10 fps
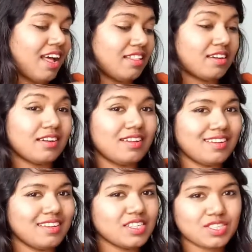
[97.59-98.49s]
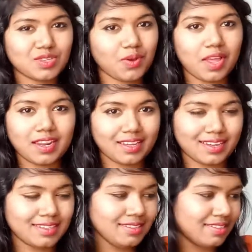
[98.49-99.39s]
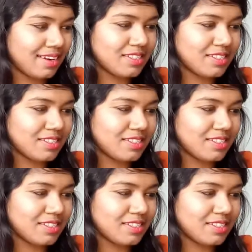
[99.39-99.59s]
and the color is so elegant,